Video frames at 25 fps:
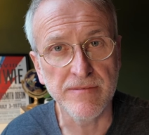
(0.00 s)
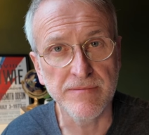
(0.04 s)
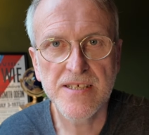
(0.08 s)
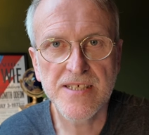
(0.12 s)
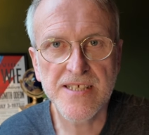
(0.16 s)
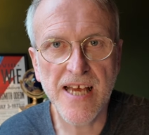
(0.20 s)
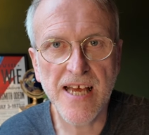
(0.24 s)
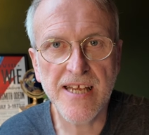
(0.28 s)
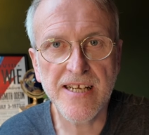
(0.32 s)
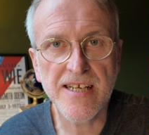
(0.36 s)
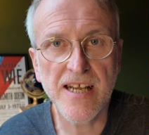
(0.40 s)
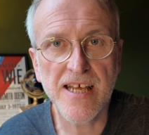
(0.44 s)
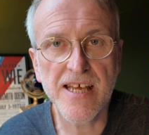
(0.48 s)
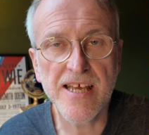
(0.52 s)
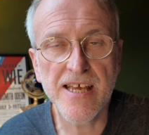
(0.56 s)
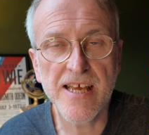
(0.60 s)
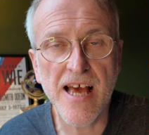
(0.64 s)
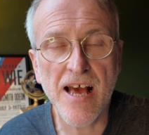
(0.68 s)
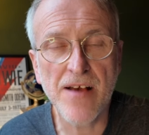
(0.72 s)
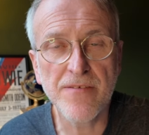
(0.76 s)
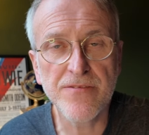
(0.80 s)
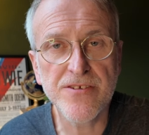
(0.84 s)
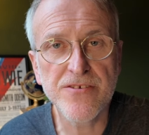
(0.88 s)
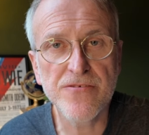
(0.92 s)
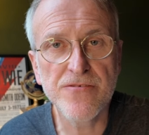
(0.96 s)
Sadly,
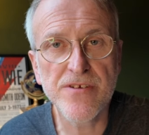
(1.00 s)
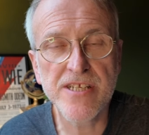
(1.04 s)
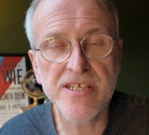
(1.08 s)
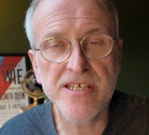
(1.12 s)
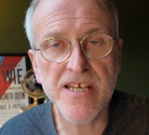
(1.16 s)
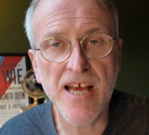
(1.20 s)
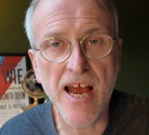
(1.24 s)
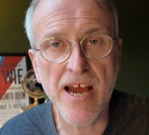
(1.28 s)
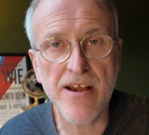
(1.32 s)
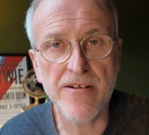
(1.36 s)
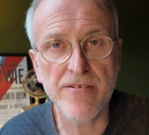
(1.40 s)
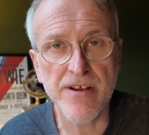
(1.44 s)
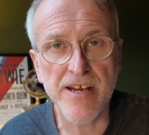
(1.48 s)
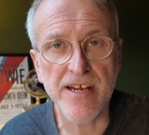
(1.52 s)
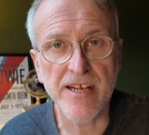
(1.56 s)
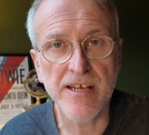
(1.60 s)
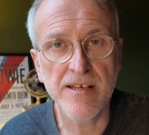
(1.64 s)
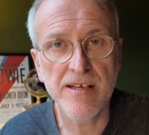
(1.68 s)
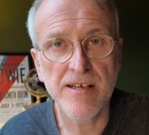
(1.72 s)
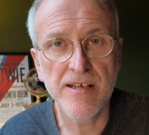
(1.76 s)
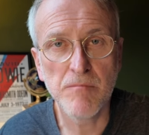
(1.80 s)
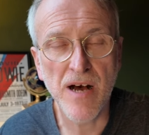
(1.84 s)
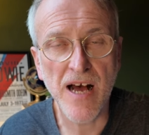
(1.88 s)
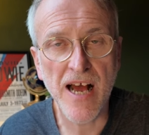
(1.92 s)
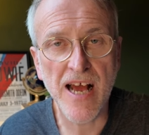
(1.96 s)
after retiring,
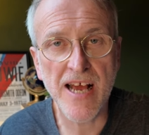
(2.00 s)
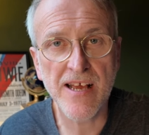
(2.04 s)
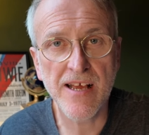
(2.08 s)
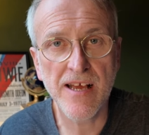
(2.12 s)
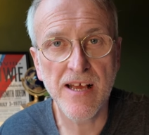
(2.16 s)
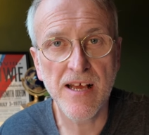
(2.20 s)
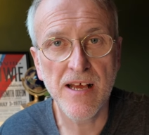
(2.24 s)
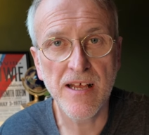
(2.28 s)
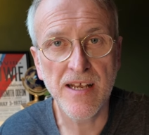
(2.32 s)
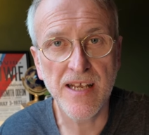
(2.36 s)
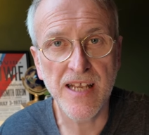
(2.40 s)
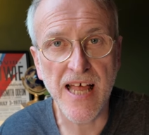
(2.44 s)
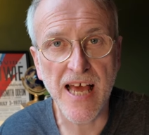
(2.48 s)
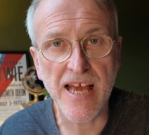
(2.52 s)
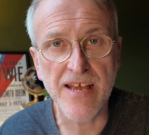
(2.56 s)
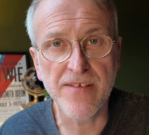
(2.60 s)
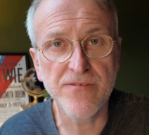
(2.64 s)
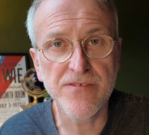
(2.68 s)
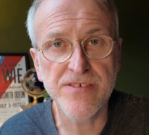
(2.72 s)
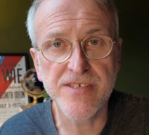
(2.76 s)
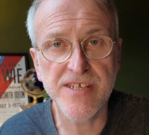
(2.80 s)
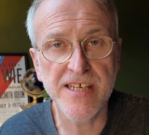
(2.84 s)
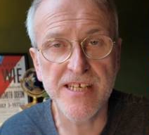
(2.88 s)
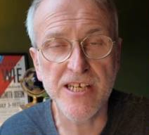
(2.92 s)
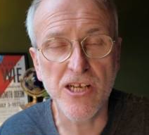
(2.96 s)
my
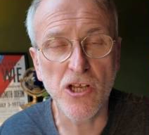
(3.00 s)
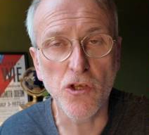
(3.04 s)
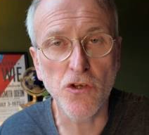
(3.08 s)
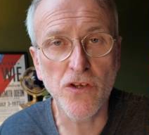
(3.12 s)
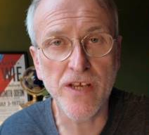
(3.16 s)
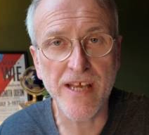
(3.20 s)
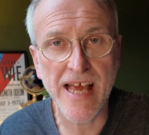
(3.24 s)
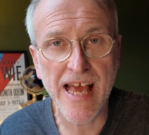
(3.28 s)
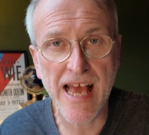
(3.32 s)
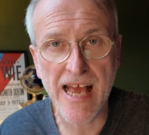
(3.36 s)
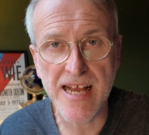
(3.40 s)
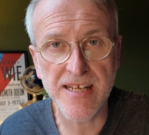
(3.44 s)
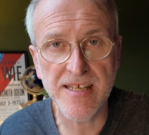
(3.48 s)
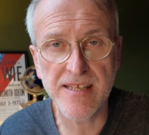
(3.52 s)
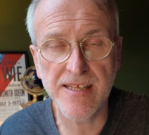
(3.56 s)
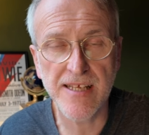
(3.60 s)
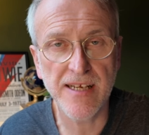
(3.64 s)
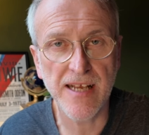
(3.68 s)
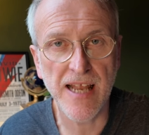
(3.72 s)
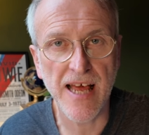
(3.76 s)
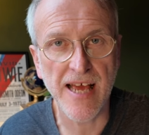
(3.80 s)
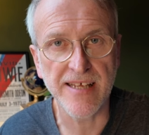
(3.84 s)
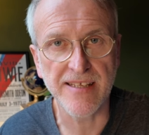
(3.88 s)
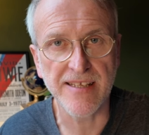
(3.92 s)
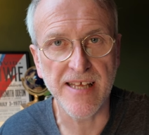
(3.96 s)
life didn't look anything
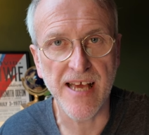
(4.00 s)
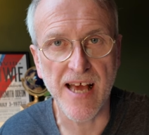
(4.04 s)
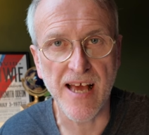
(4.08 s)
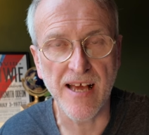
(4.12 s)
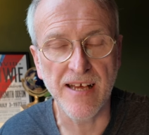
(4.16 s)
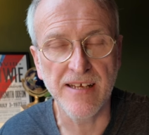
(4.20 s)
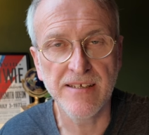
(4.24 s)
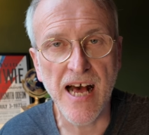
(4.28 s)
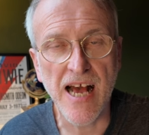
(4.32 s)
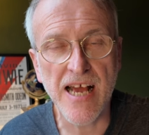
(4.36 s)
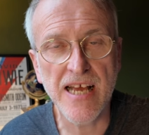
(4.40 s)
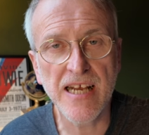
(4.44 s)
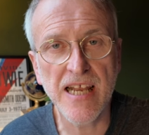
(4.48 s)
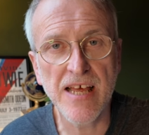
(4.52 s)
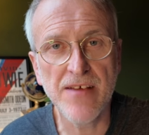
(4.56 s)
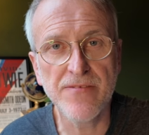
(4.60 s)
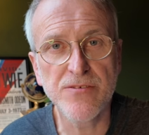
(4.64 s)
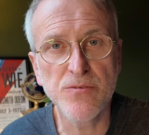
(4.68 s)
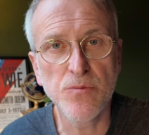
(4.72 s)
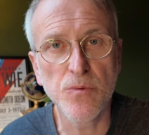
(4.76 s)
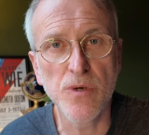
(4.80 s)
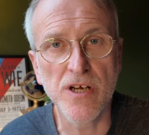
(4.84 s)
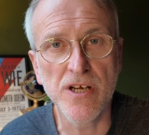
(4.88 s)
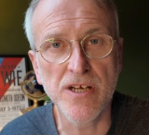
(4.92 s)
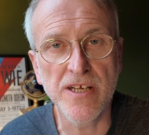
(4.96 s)
like that. I
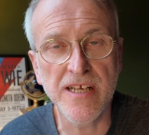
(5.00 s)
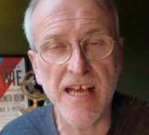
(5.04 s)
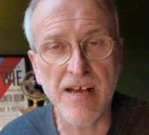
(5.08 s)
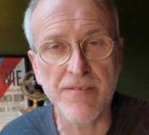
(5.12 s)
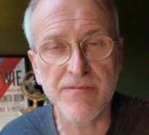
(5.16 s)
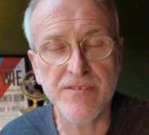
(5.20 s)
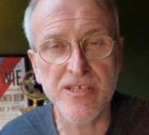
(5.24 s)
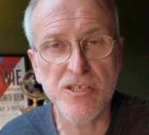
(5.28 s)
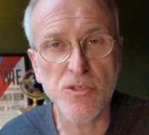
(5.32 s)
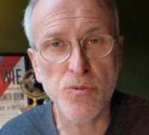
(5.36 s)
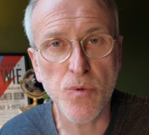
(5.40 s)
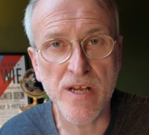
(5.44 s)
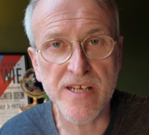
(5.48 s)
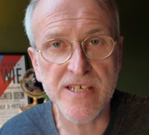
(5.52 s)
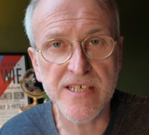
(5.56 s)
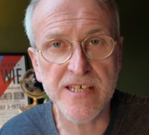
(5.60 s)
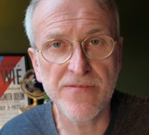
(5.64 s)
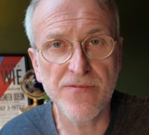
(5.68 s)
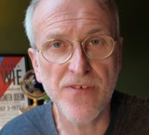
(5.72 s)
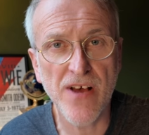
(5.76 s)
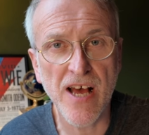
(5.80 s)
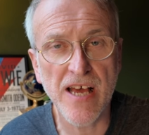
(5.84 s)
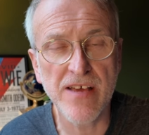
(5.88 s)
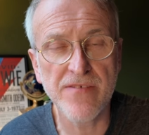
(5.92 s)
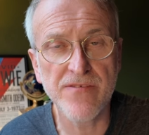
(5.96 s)
left work after
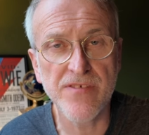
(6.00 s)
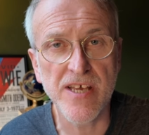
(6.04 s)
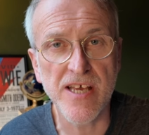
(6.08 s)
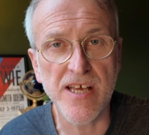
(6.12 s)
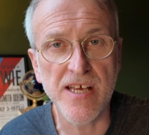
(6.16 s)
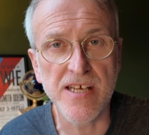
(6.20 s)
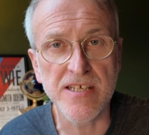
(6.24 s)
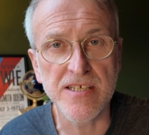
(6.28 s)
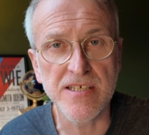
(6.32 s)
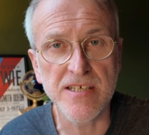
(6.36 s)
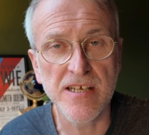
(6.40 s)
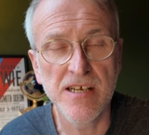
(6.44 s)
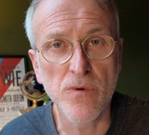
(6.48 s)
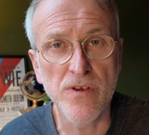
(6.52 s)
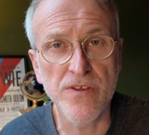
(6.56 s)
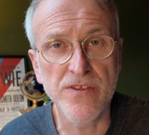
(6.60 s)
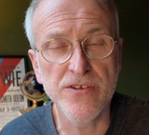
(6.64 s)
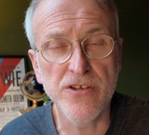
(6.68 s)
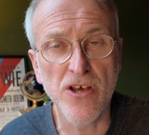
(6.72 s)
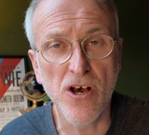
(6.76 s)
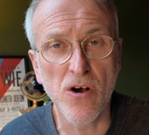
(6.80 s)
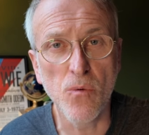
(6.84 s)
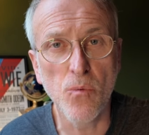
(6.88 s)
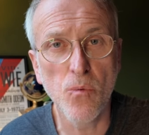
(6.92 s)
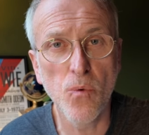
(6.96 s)
25 years with
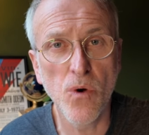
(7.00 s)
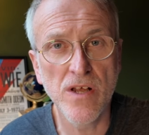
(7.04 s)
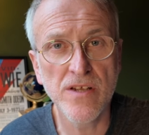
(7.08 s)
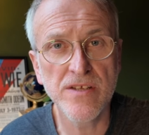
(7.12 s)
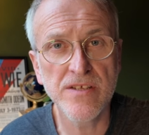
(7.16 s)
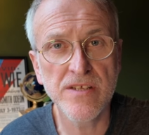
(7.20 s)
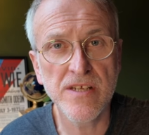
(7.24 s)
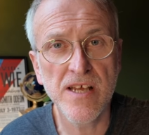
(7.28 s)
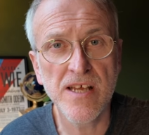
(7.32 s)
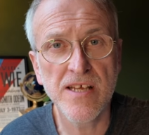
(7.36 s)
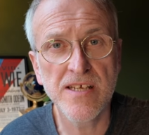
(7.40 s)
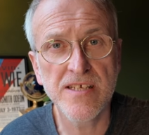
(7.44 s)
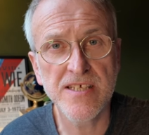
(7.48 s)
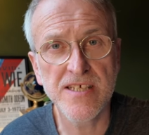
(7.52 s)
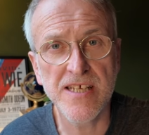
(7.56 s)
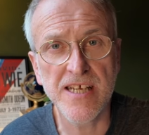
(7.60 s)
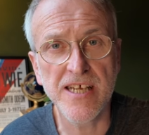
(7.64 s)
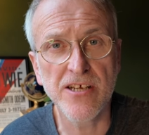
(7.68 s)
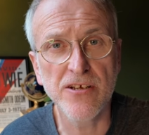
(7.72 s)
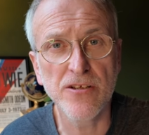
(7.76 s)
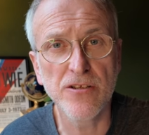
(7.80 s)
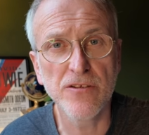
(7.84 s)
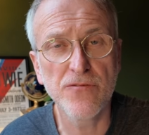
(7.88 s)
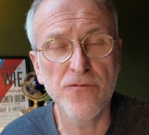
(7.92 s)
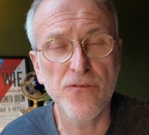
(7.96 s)
not one
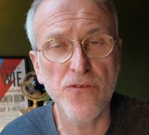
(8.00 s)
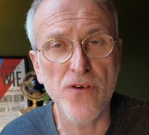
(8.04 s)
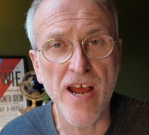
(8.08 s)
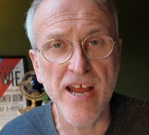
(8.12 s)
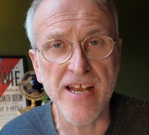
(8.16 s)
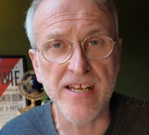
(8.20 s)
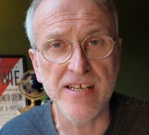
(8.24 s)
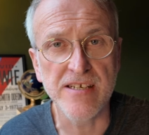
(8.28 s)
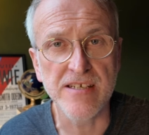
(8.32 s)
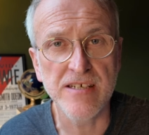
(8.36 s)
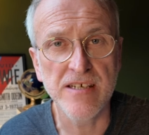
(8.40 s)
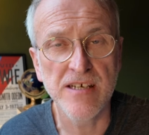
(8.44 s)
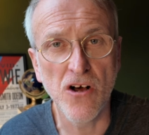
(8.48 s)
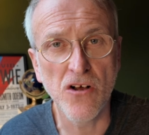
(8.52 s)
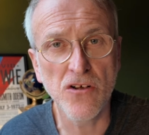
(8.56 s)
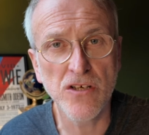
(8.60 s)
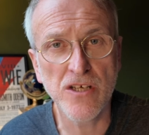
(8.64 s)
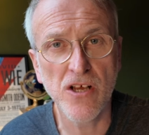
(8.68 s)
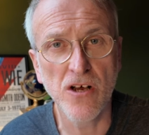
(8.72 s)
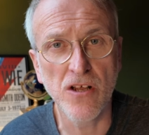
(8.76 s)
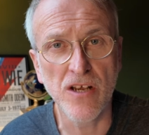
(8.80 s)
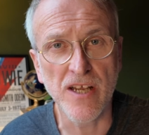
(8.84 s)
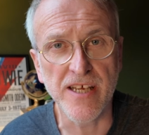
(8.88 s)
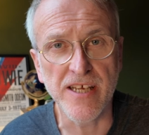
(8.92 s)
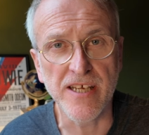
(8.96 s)
single friend or
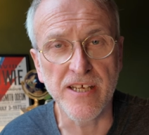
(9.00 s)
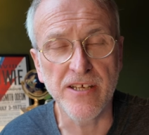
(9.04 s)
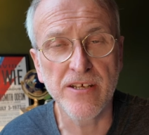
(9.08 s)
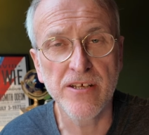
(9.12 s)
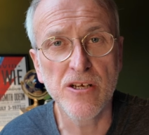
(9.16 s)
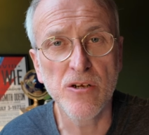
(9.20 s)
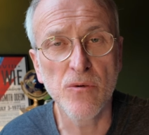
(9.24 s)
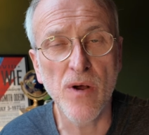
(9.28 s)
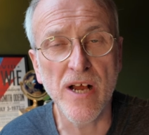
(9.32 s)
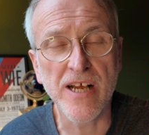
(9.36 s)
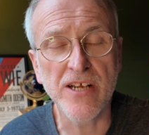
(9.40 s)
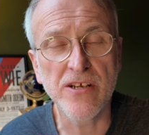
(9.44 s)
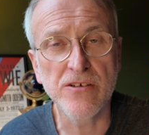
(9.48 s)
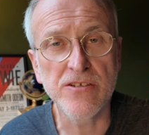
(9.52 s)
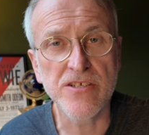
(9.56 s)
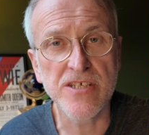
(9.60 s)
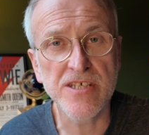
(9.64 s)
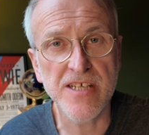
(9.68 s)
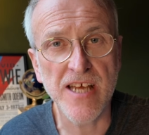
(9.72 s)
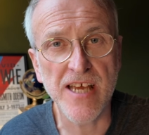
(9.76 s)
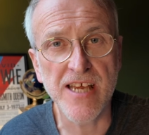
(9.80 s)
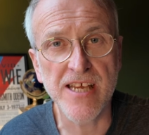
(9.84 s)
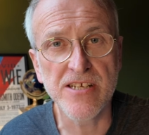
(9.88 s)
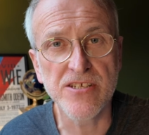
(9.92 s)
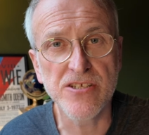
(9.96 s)
colleague who I could
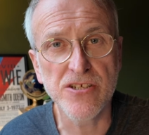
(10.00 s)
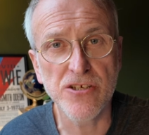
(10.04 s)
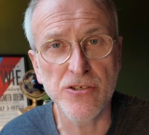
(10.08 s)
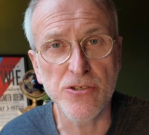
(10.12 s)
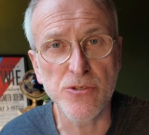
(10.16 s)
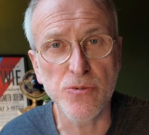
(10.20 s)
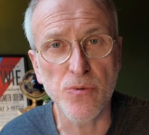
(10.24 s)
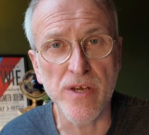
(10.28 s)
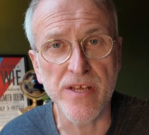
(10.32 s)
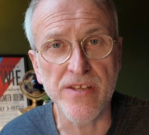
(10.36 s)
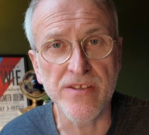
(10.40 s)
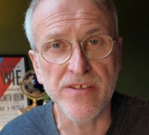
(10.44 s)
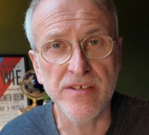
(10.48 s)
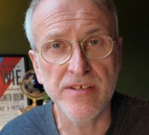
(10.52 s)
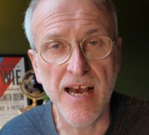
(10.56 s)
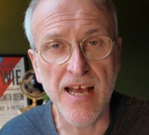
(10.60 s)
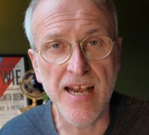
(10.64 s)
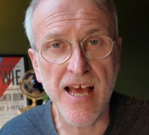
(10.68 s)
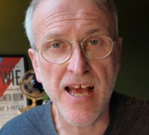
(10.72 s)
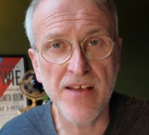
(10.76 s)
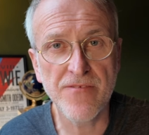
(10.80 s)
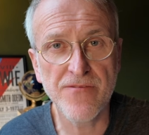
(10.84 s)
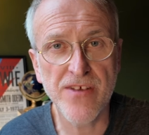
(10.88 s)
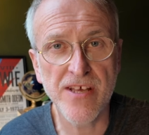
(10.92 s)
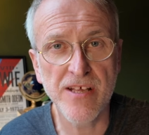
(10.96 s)
stay in touch with, and
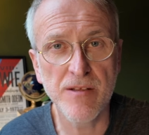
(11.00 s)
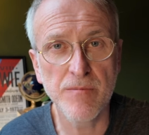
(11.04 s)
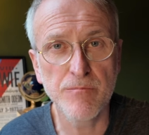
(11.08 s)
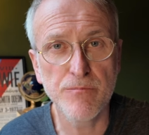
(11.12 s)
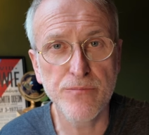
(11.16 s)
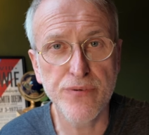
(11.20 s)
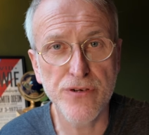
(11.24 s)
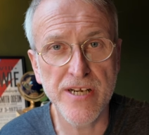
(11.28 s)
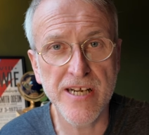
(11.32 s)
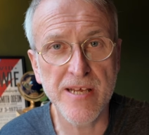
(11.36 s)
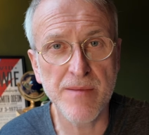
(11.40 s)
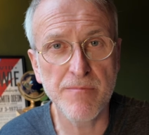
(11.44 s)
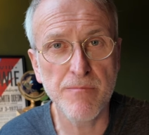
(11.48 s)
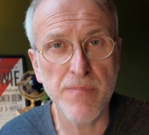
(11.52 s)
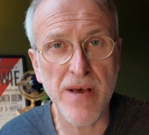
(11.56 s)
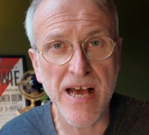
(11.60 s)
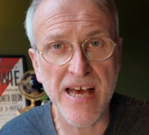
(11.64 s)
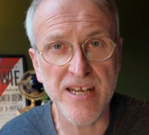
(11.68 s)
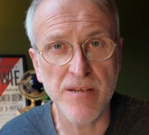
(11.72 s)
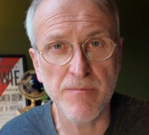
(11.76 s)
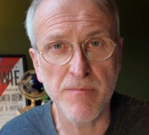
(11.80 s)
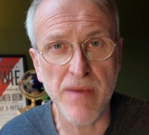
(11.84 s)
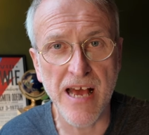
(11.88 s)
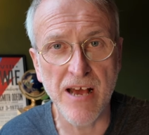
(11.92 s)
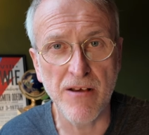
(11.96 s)
I feel pretty
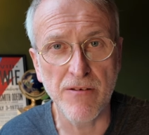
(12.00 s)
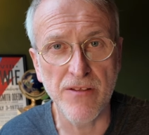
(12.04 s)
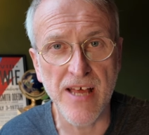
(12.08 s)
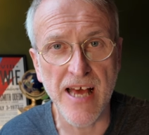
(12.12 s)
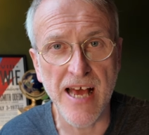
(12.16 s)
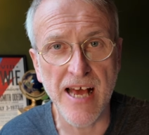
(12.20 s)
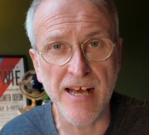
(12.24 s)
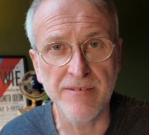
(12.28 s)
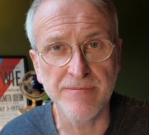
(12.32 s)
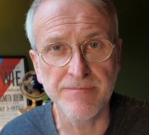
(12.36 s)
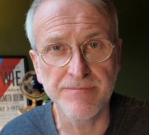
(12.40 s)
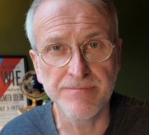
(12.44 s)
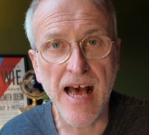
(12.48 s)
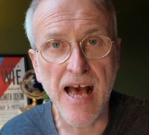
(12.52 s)
bad about that.